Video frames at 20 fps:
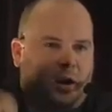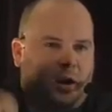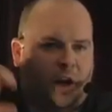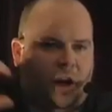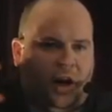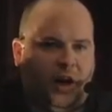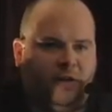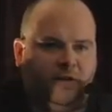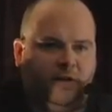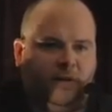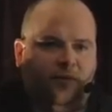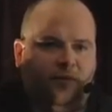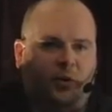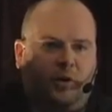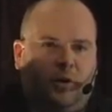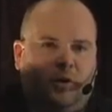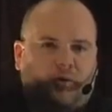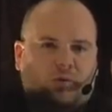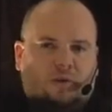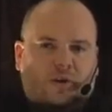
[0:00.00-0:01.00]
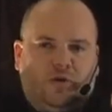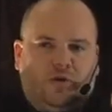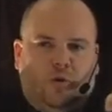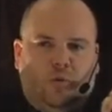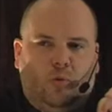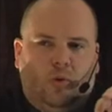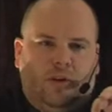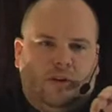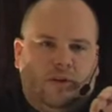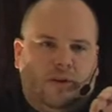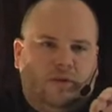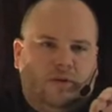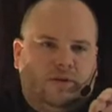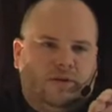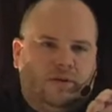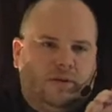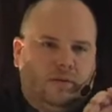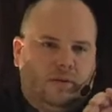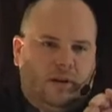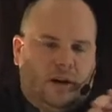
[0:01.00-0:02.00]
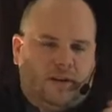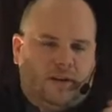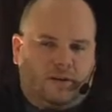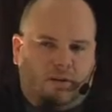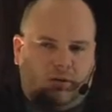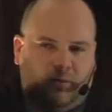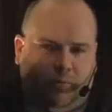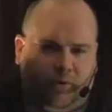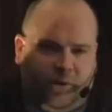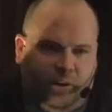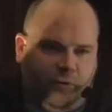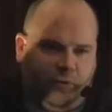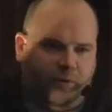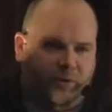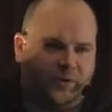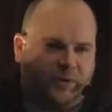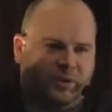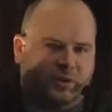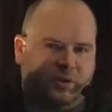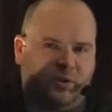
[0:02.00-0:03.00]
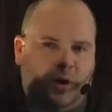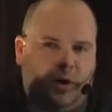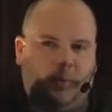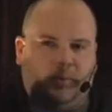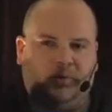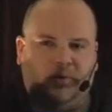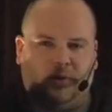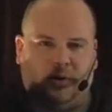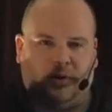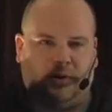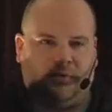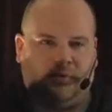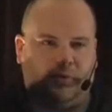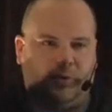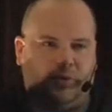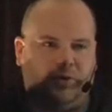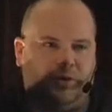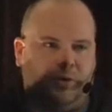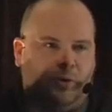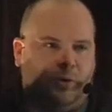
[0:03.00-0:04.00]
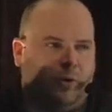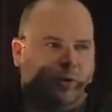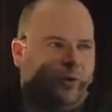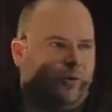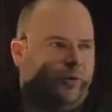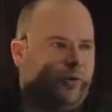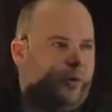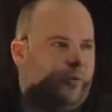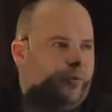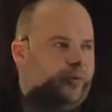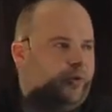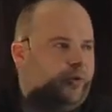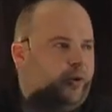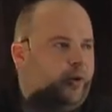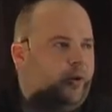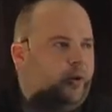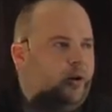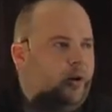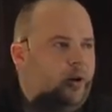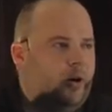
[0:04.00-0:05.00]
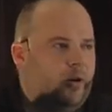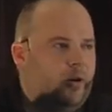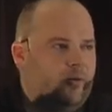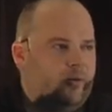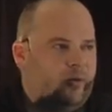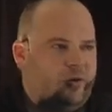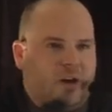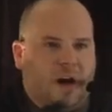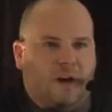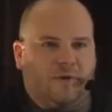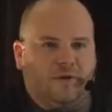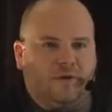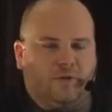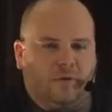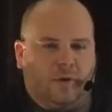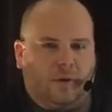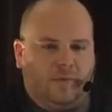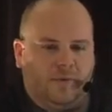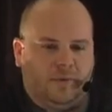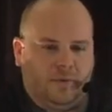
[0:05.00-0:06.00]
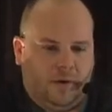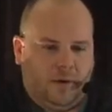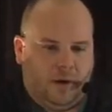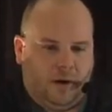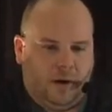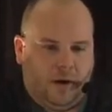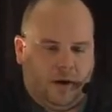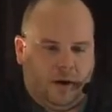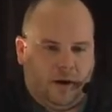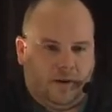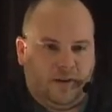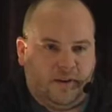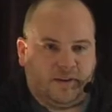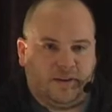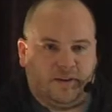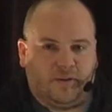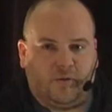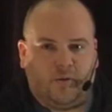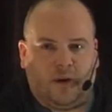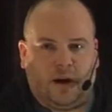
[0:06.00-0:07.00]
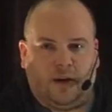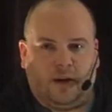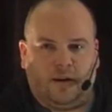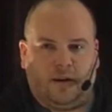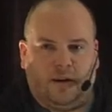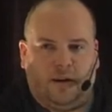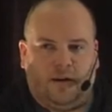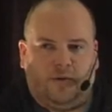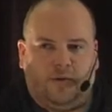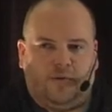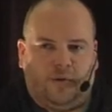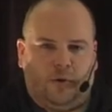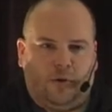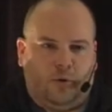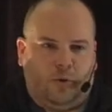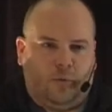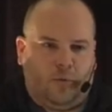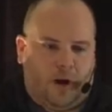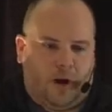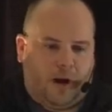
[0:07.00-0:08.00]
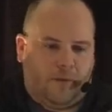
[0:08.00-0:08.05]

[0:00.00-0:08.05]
each of your individual windows has a completely scoped version or interpreter for JavaScript. And this is great if you're